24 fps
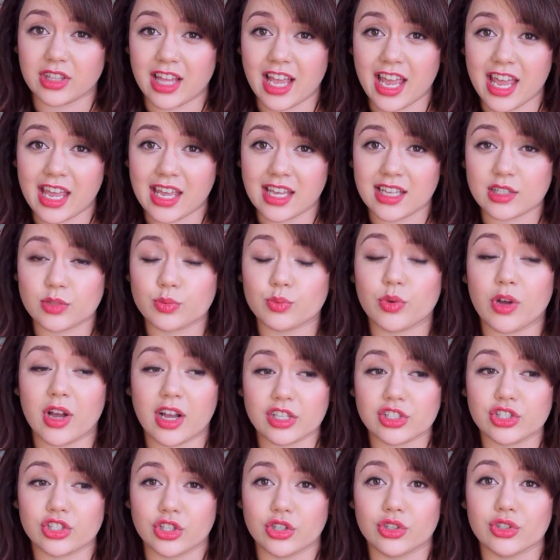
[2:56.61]
legs.
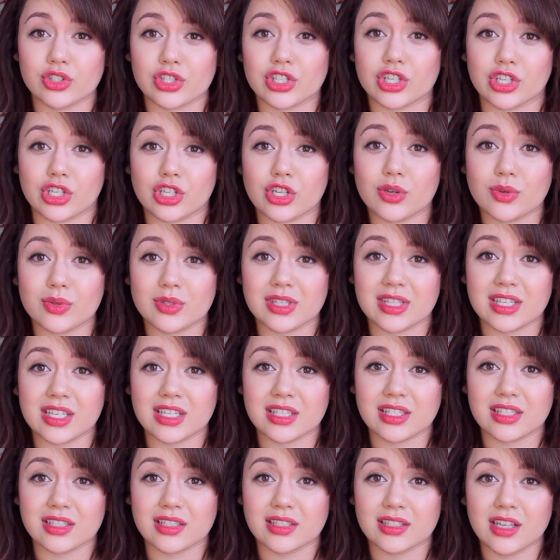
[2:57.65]
Us girls could use
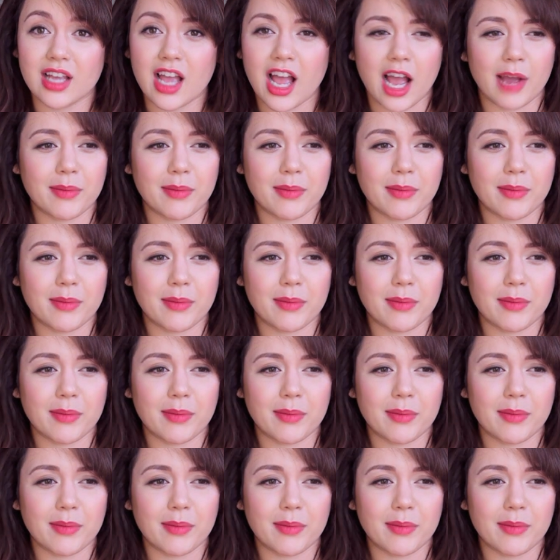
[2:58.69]
this.